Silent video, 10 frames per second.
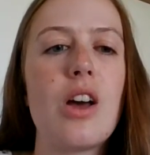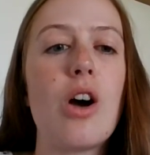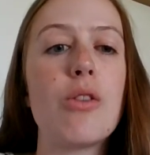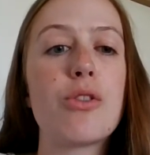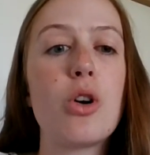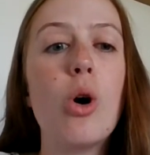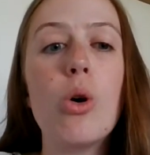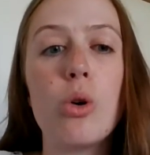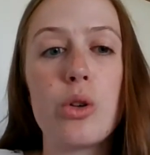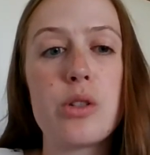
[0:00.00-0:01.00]
Of
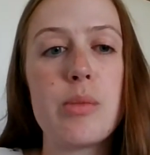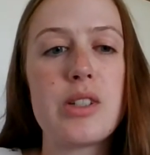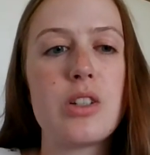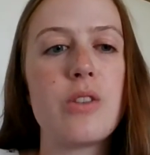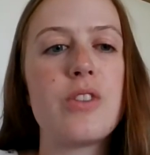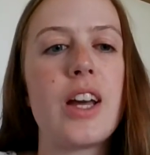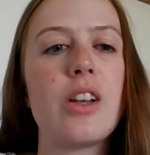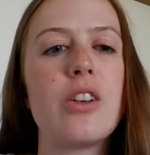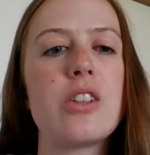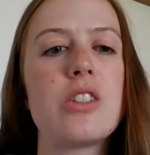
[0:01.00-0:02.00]
course, Mr. Dovetail
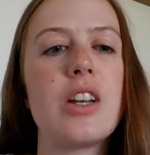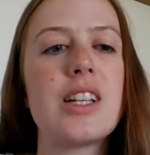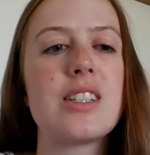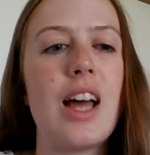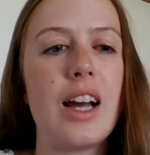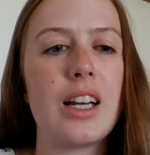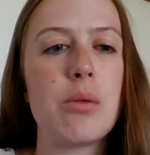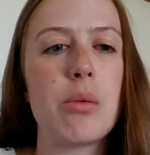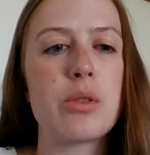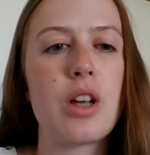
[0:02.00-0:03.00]
understood exactly
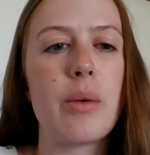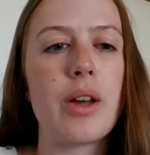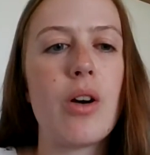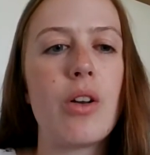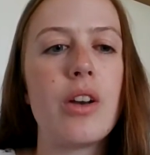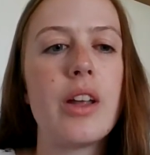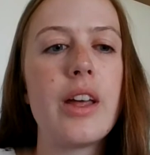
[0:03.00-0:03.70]
what was going on.